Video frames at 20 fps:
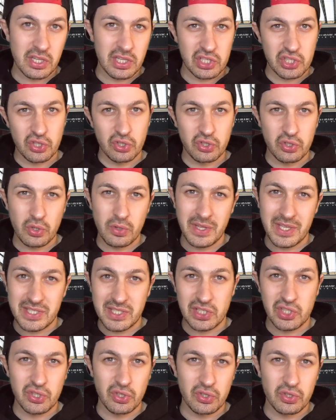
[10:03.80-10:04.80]
that they should do this,
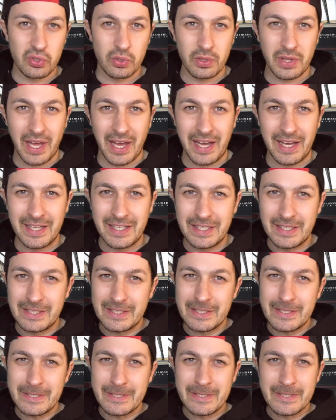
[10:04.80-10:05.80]
they should do that.
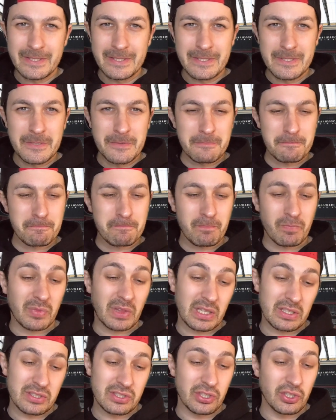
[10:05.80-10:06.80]

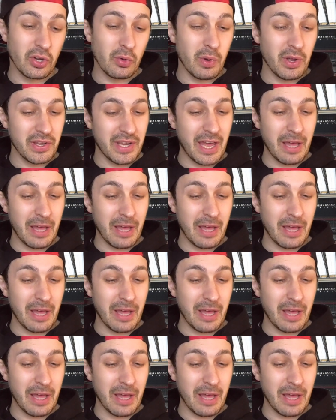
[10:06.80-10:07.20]
Do you know what?